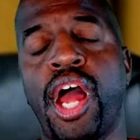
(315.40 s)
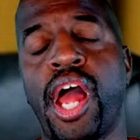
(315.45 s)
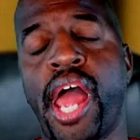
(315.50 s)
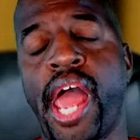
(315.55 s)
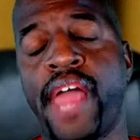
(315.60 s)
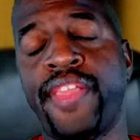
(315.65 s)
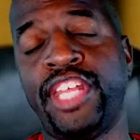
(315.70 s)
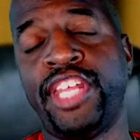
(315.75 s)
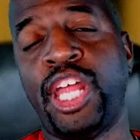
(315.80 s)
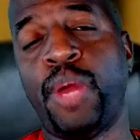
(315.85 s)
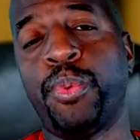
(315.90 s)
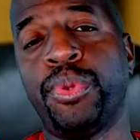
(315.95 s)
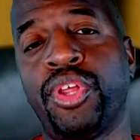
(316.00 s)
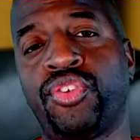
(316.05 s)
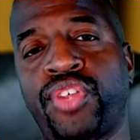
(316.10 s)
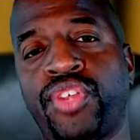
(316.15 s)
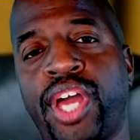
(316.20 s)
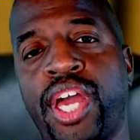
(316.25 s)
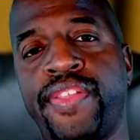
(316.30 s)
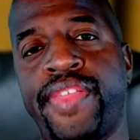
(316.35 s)
And then they want to
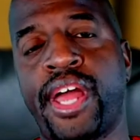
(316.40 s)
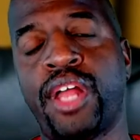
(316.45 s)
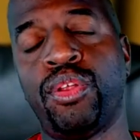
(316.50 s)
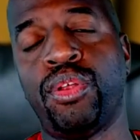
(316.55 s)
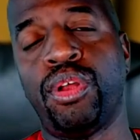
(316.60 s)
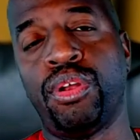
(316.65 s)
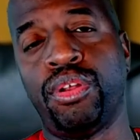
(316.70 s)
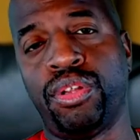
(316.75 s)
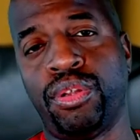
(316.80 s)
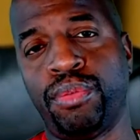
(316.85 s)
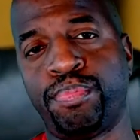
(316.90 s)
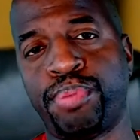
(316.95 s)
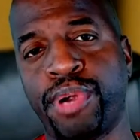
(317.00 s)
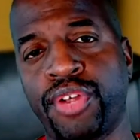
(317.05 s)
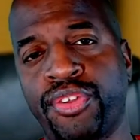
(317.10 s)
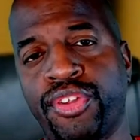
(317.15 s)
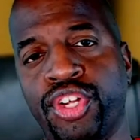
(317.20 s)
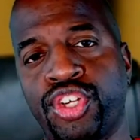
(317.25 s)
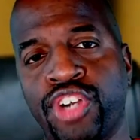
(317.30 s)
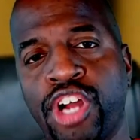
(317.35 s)
say that
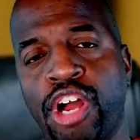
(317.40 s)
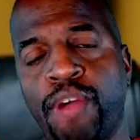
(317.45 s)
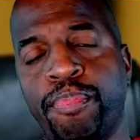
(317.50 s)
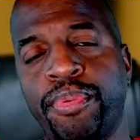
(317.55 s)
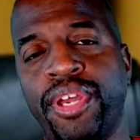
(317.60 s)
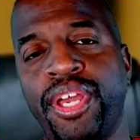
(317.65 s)
President Trump